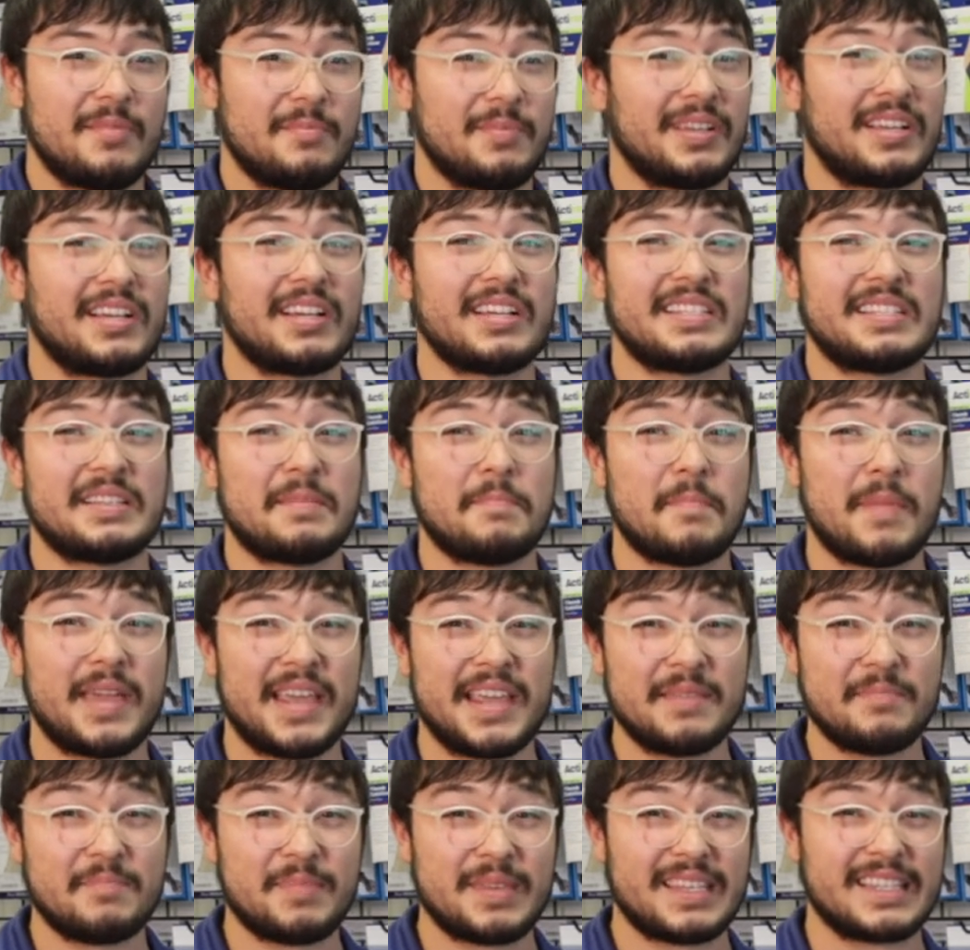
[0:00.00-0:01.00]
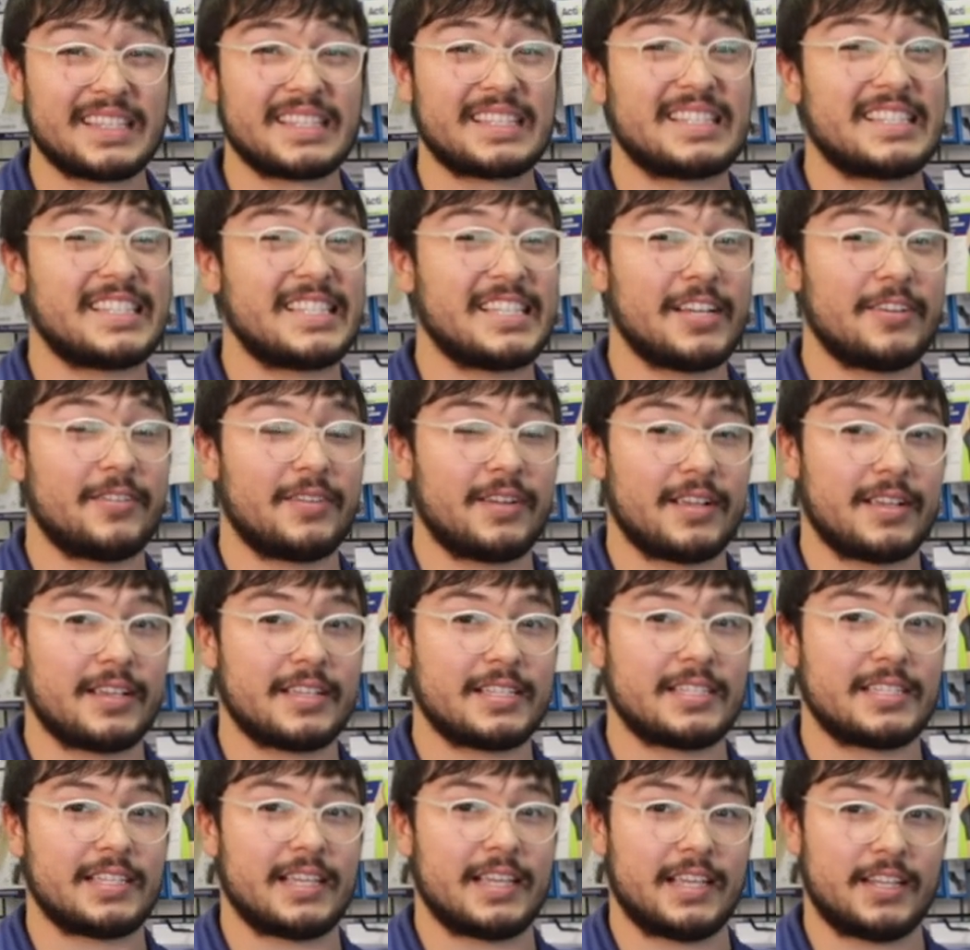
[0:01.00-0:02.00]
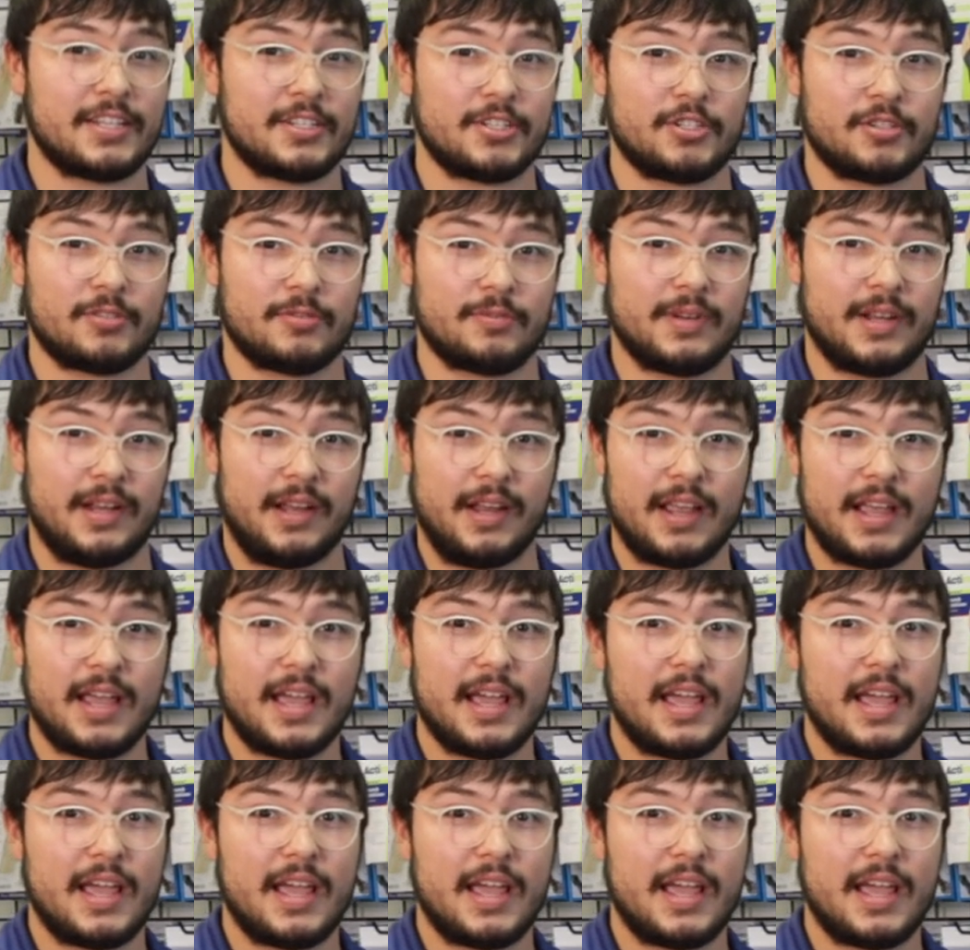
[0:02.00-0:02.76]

because it may be a serious injury.